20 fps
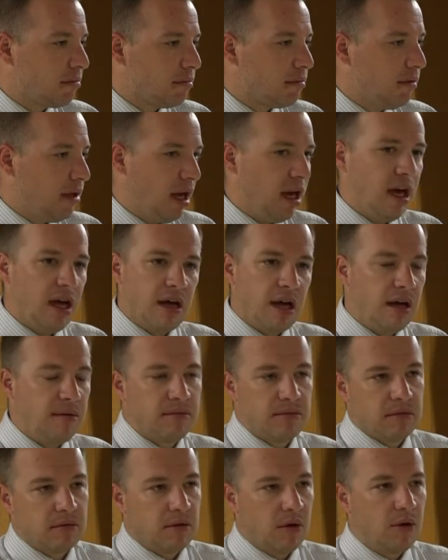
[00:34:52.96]
yeah, I,
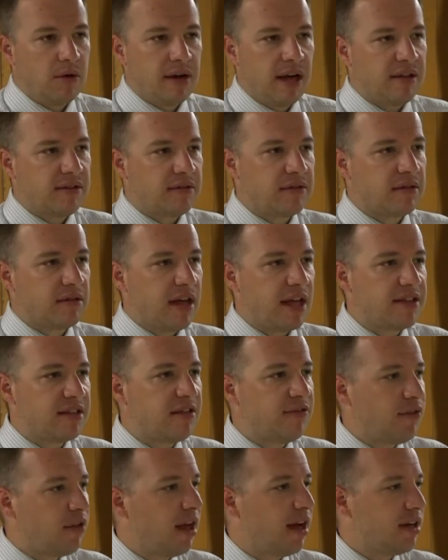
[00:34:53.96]
Lord, that, that's the
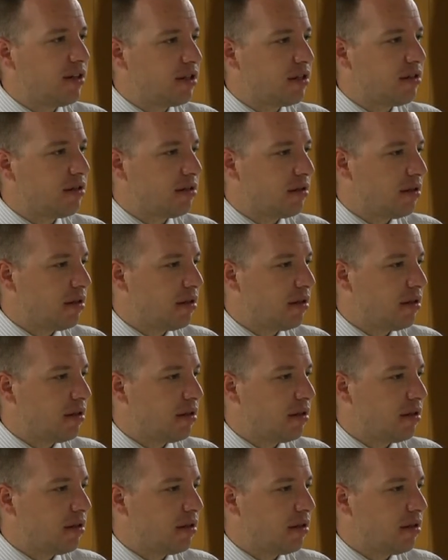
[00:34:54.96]
flesh.